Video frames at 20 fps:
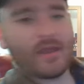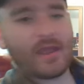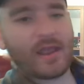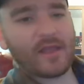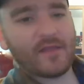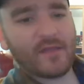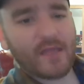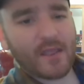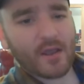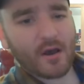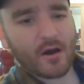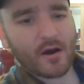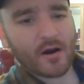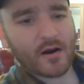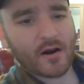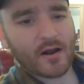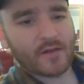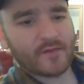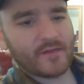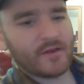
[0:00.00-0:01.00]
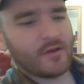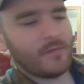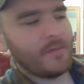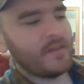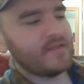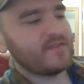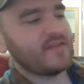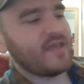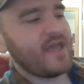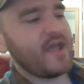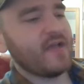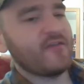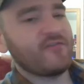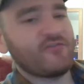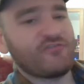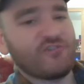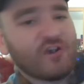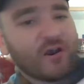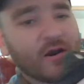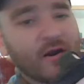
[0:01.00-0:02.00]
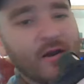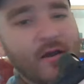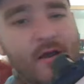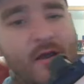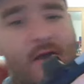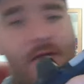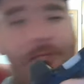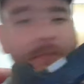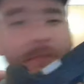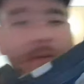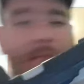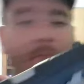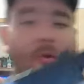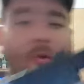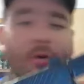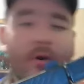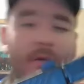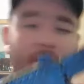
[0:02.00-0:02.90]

and they are a little bit textured, but more